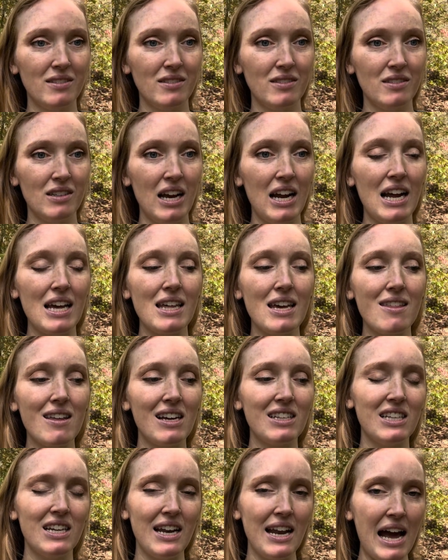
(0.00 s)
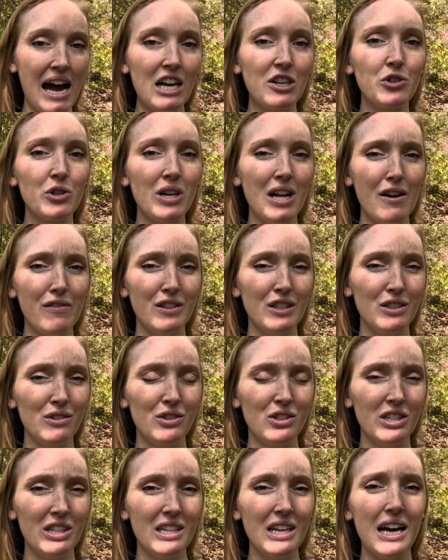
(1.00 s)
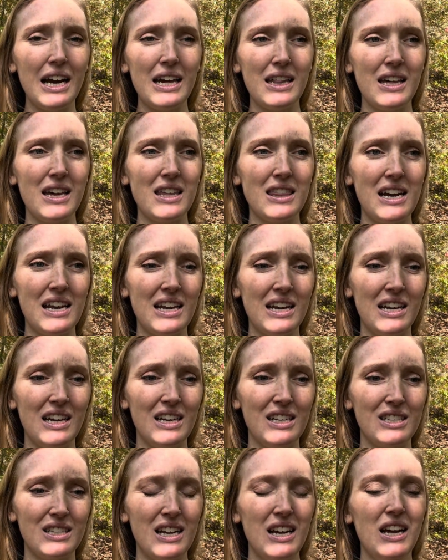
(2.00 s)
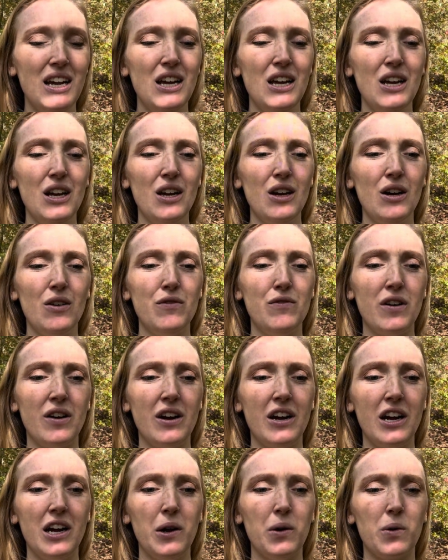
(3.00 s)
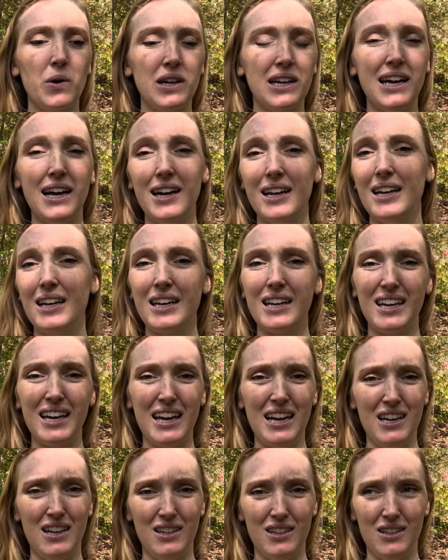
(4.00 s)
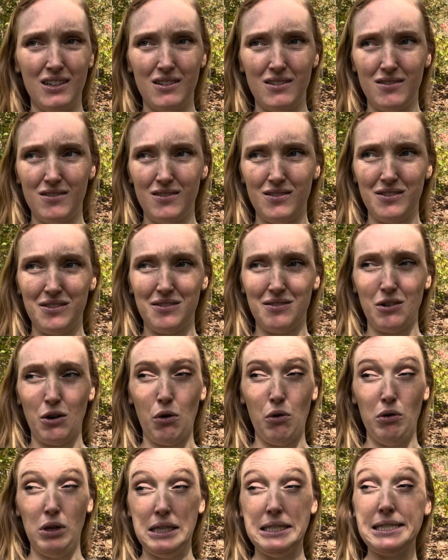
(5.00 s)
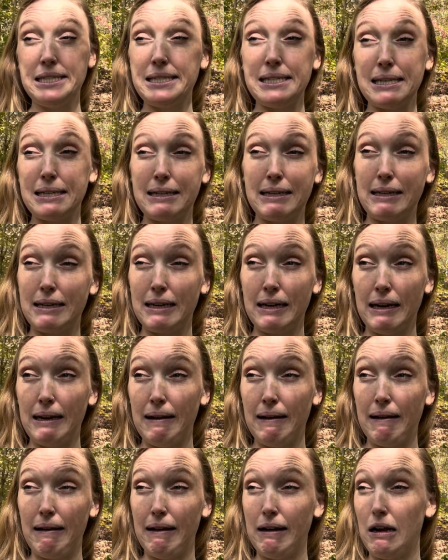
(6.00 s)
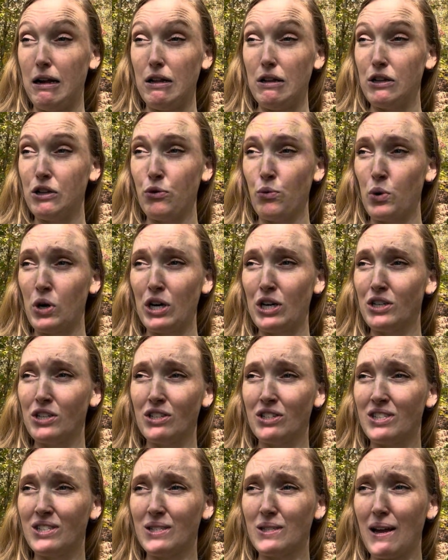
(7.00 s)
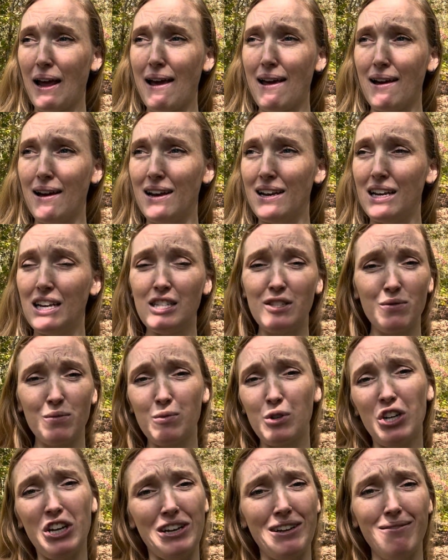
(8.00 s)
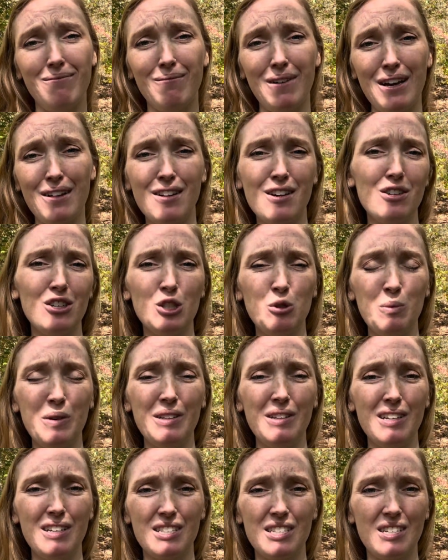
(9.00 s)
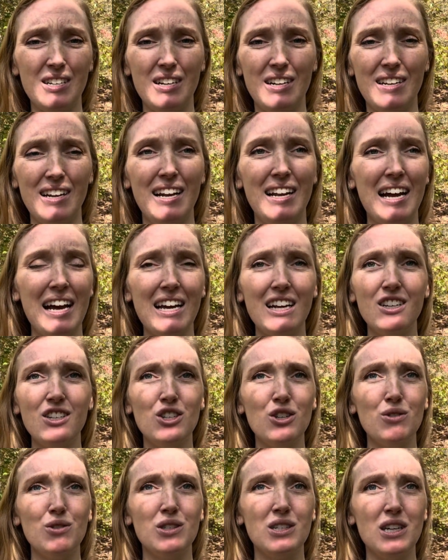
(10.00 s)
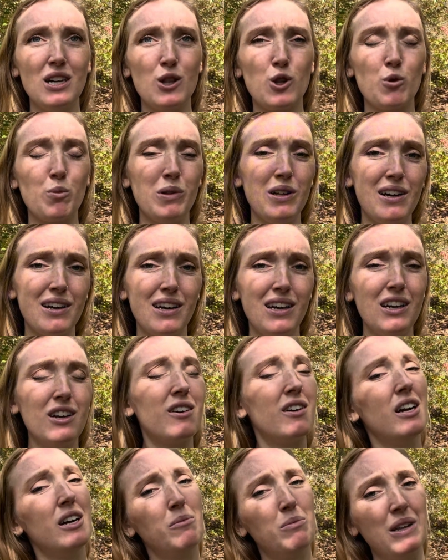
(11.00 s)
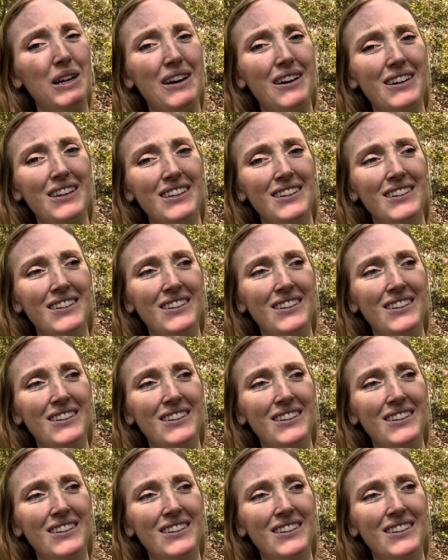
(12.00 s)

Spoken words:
And I think that's a natural evolution. I think that it is very organic and holistic and all the words, and it's good. I think ultimately it's good. And I can choose to either plug in or unplug.